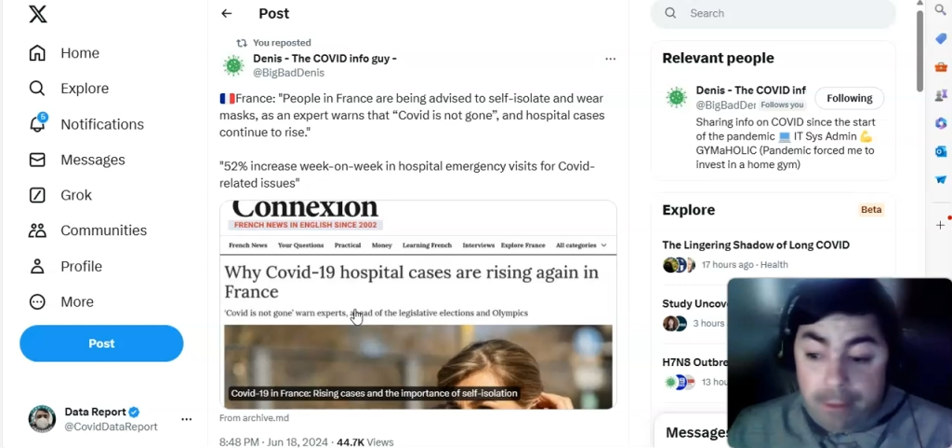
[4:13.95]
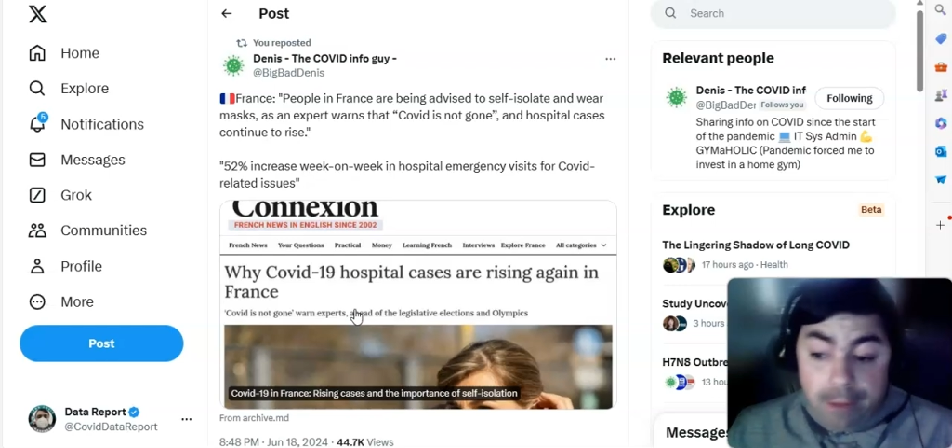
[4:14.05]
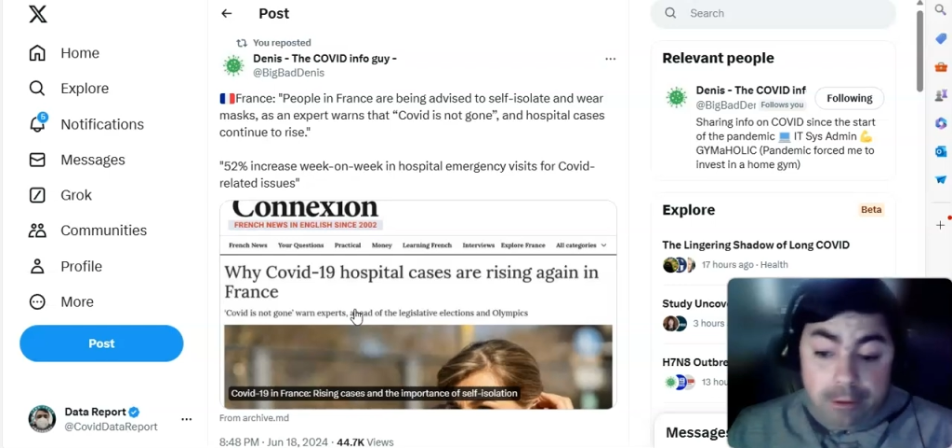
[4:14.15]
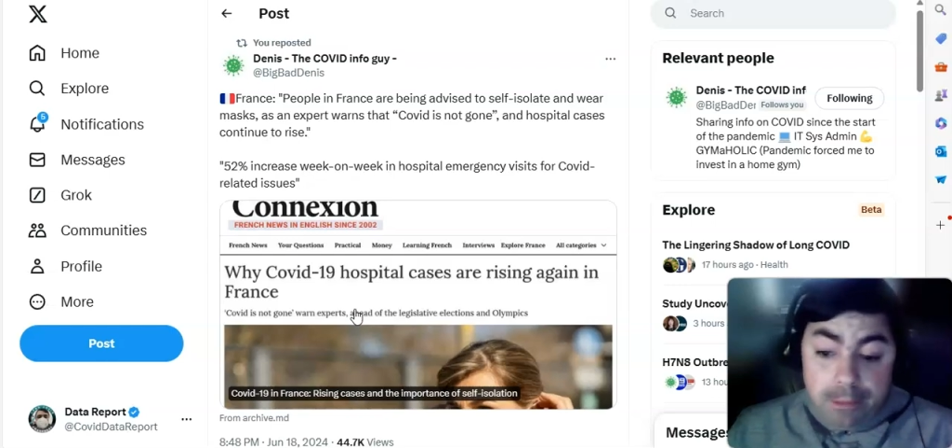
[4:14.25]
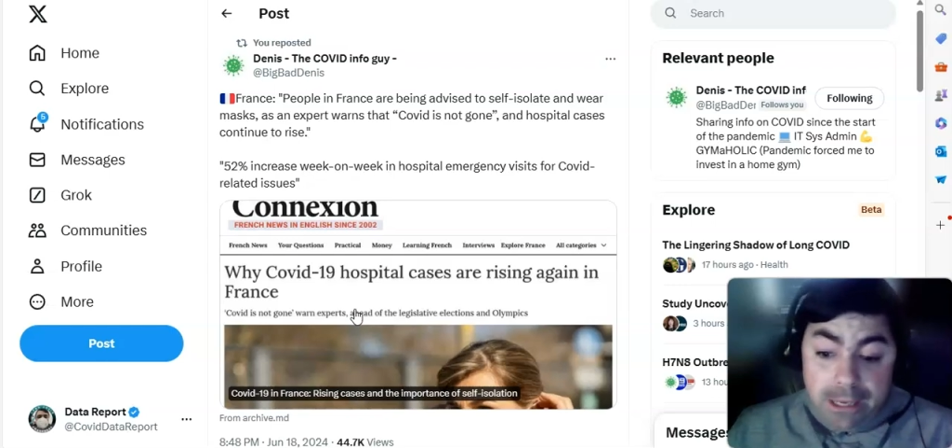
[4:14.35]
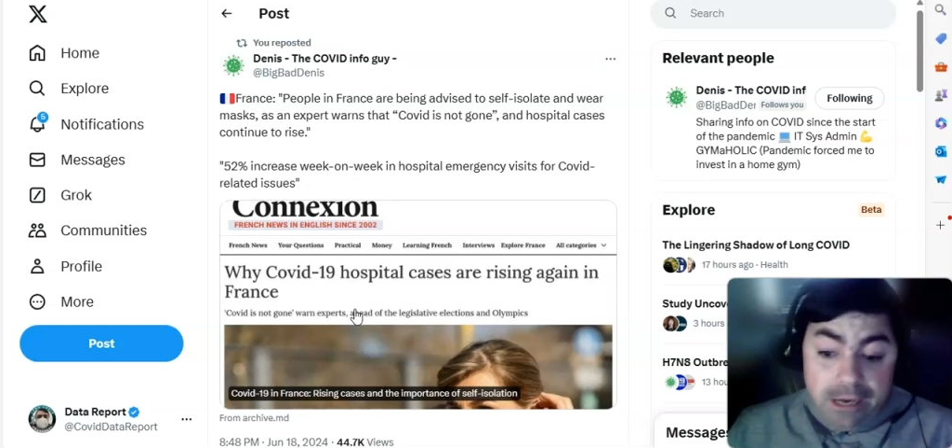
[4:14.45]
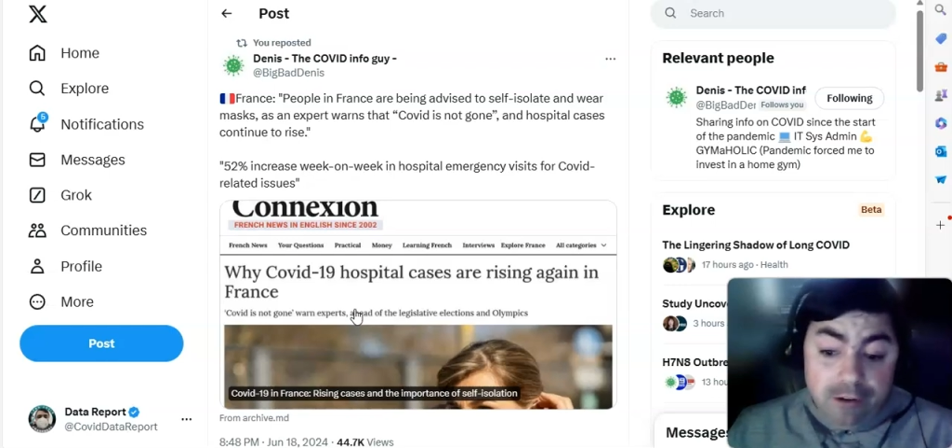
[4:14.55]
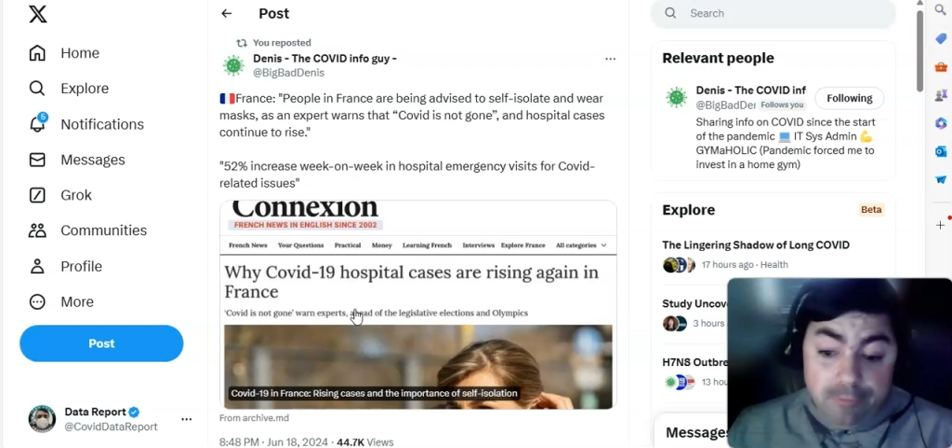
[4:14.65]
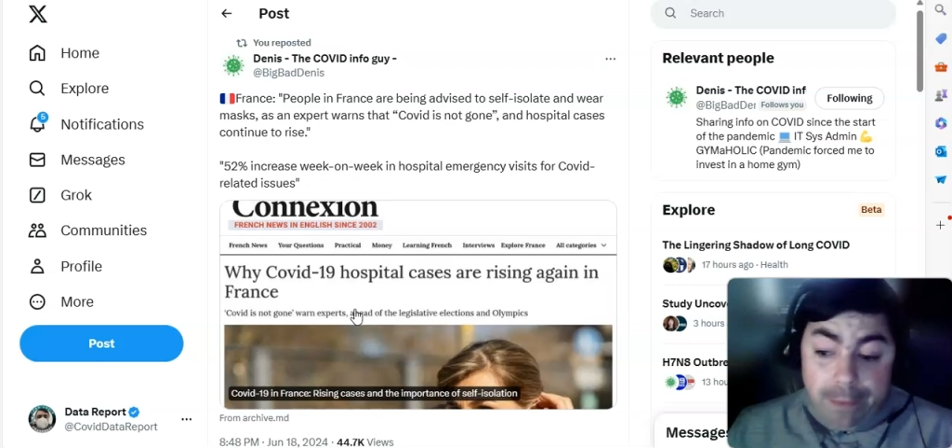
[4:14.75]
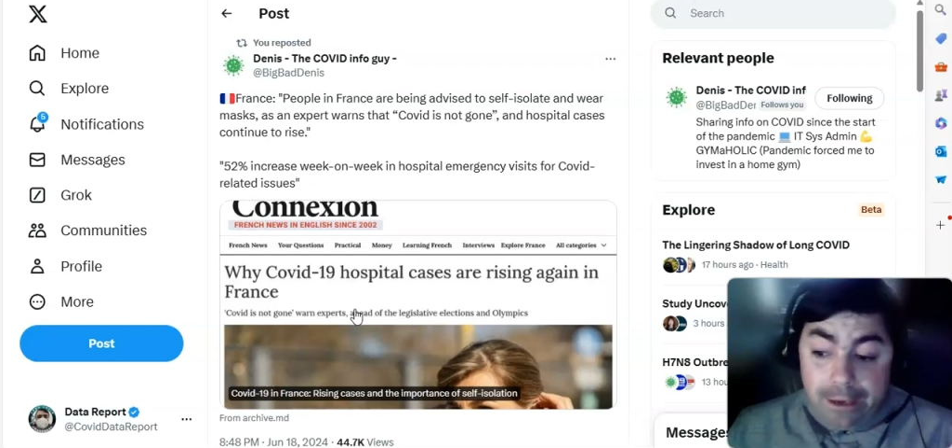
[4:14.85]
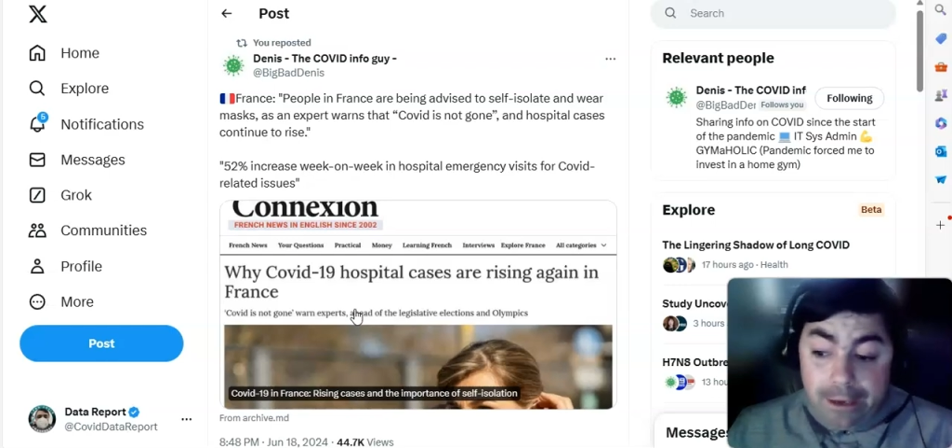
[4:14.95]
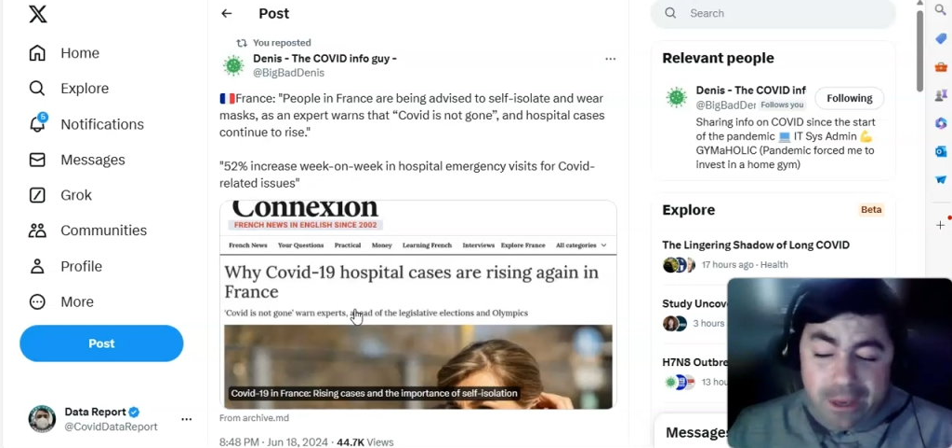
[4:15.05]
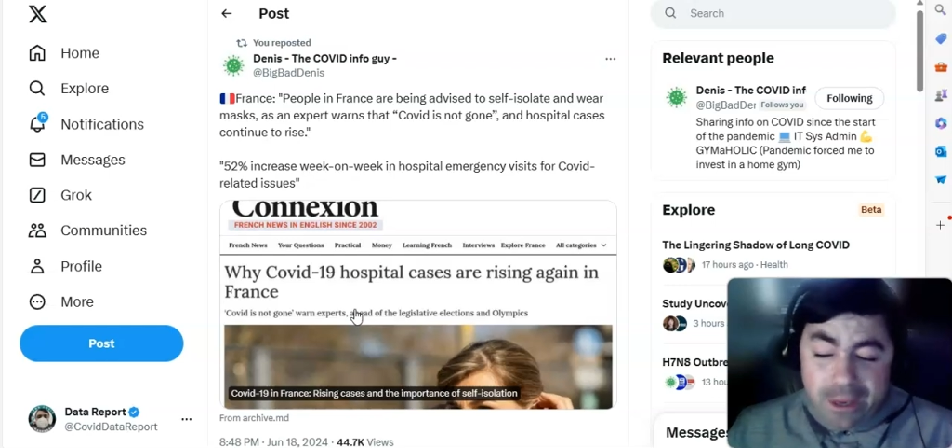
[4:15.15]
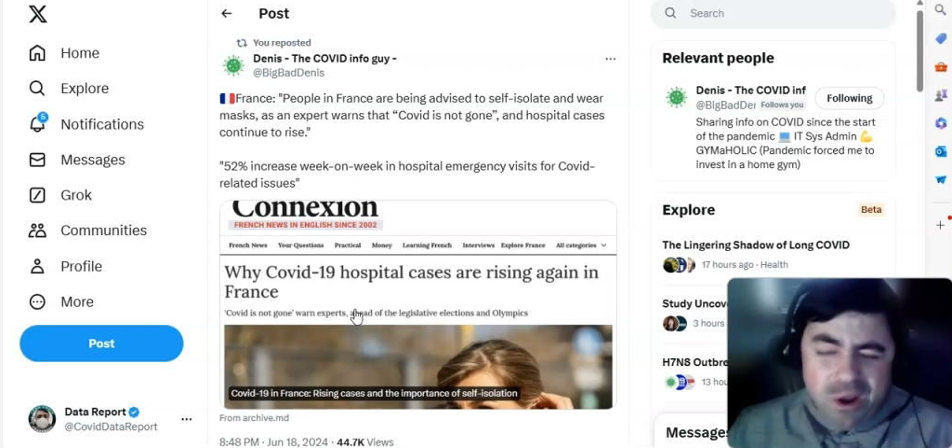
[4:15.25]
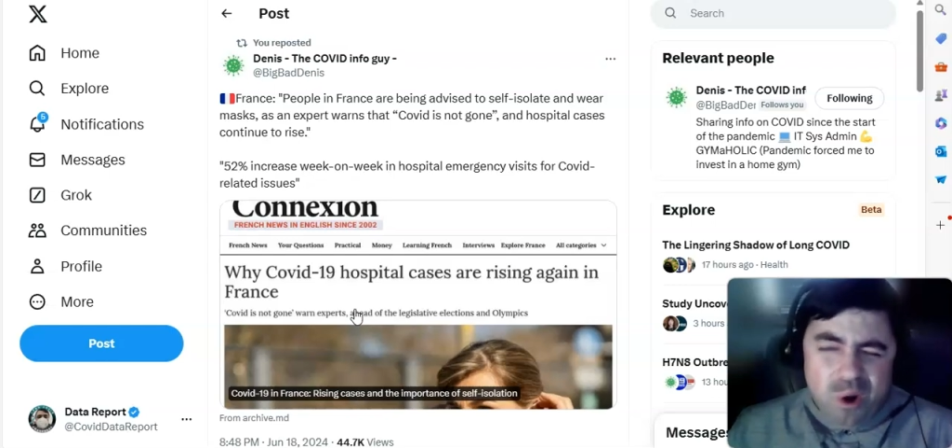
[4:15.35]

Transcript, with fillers: maybe the beginning of the pandemic